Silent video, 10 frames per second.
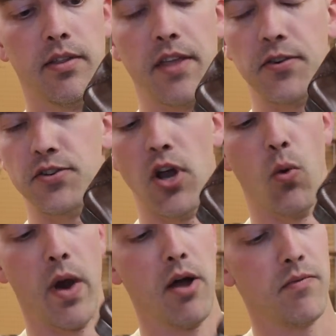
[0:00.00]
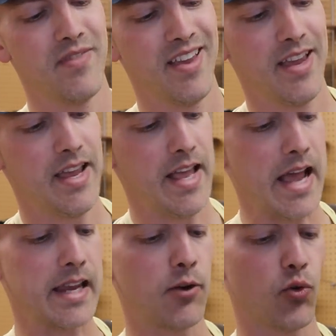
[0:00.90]
that there's no welt
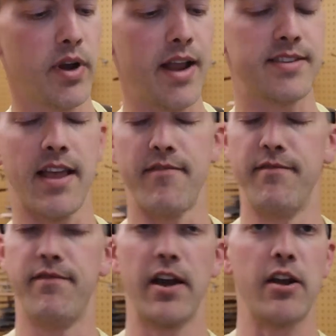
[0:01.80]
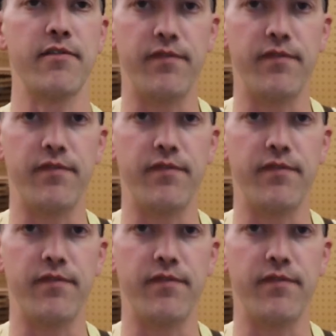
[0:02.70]
that creates that very,